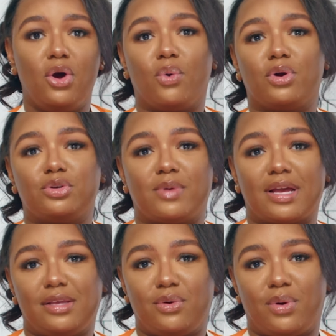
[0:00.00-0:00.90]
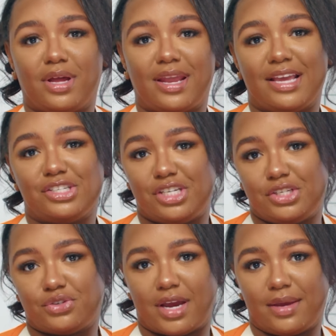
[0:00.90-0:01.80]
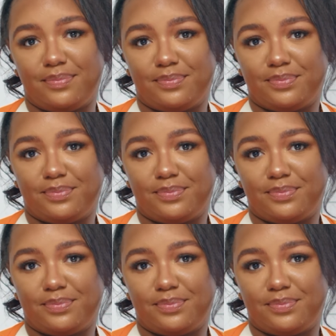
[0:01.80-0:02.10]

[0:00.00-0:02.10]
or directly on a sheet tray.